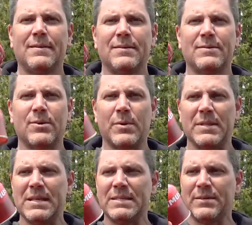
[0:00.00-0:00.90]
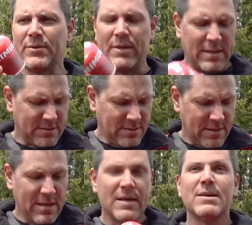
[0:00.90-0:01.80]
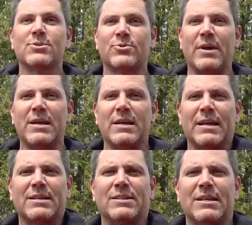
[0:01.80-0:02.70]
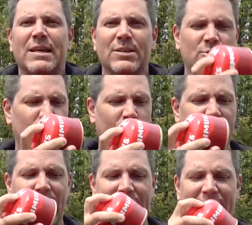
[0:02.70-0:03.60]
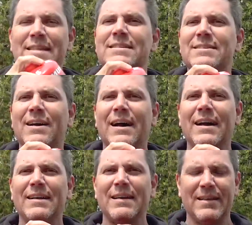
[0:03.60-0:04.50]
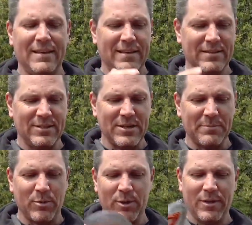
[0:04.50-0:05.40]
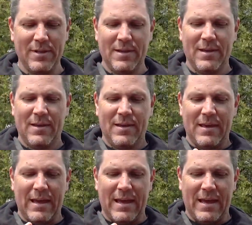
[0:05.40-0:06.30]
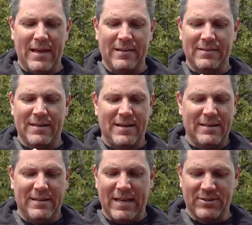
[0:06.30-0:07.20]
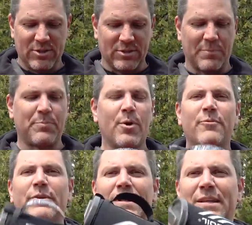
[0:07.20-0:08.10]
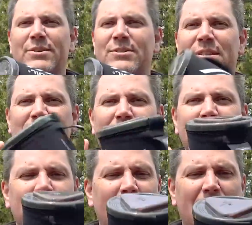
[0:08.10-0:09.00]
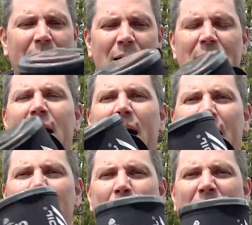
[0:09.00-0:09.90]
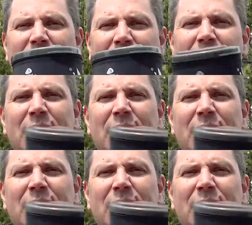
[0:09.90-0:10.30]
So one of these little things. It's great. You can actually store that inside the Jetboil, and it's just a perfect little system. Amazing.